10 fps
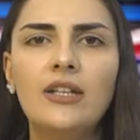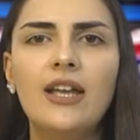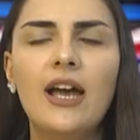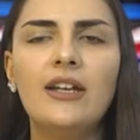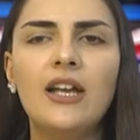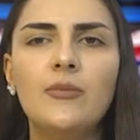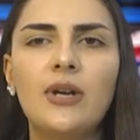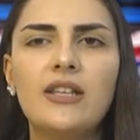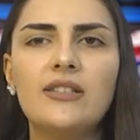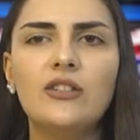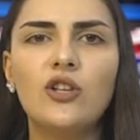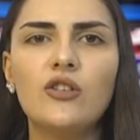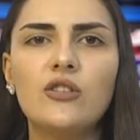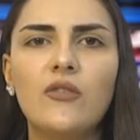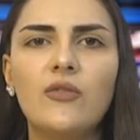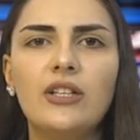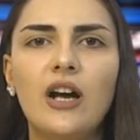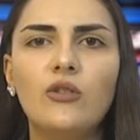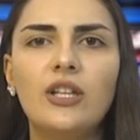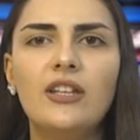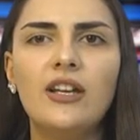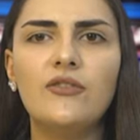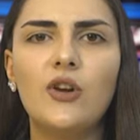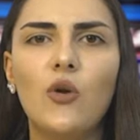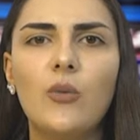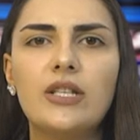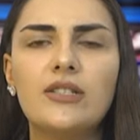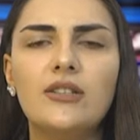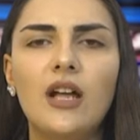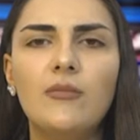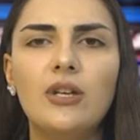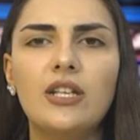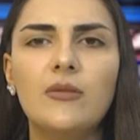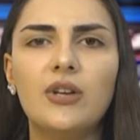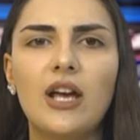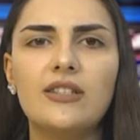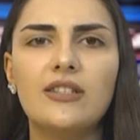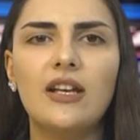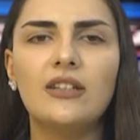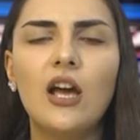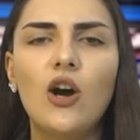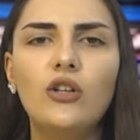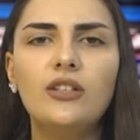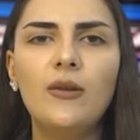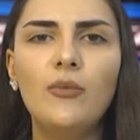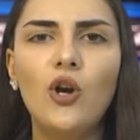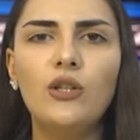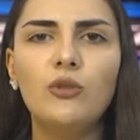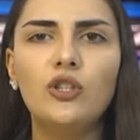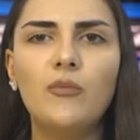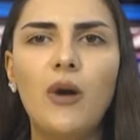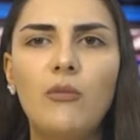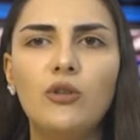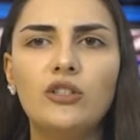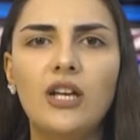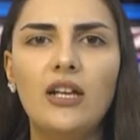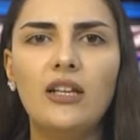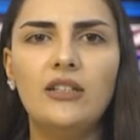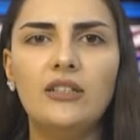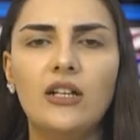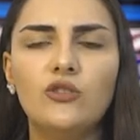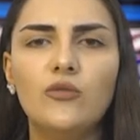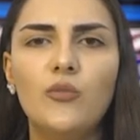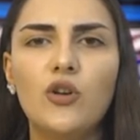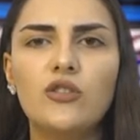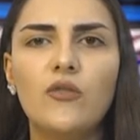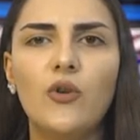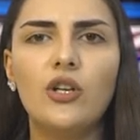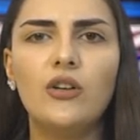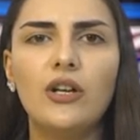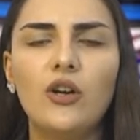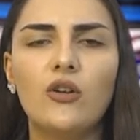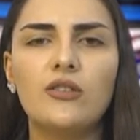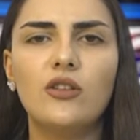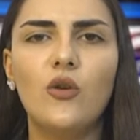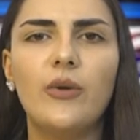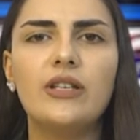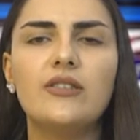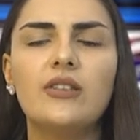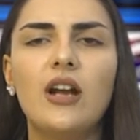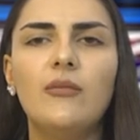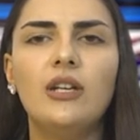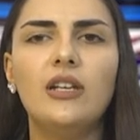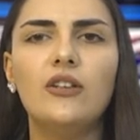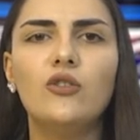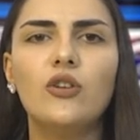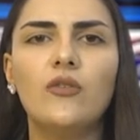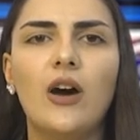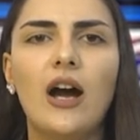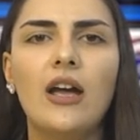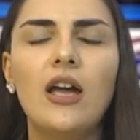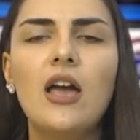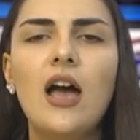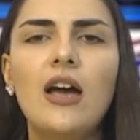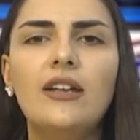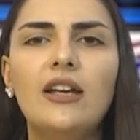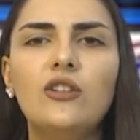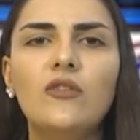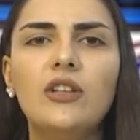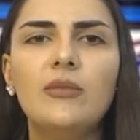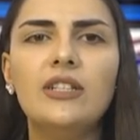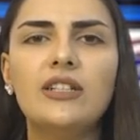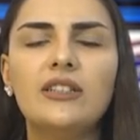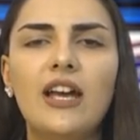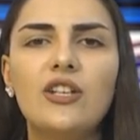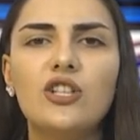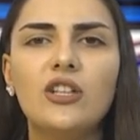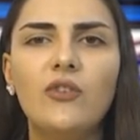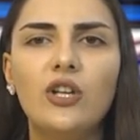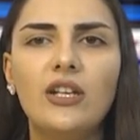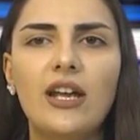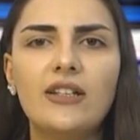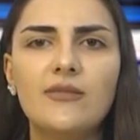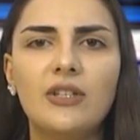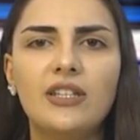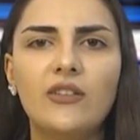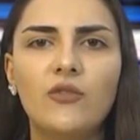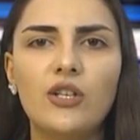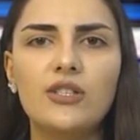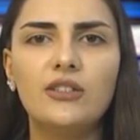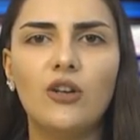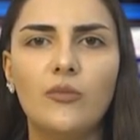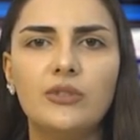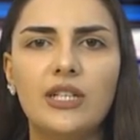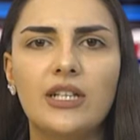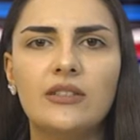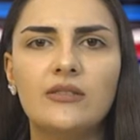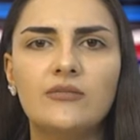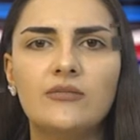The NA president also read out the decree of Western Armenian president on the appointment of Pablo Taylanyan to post of honorary consul of Western Armenia in Uruguay. At the end of the meeting, the agenda for the next meeting was adopted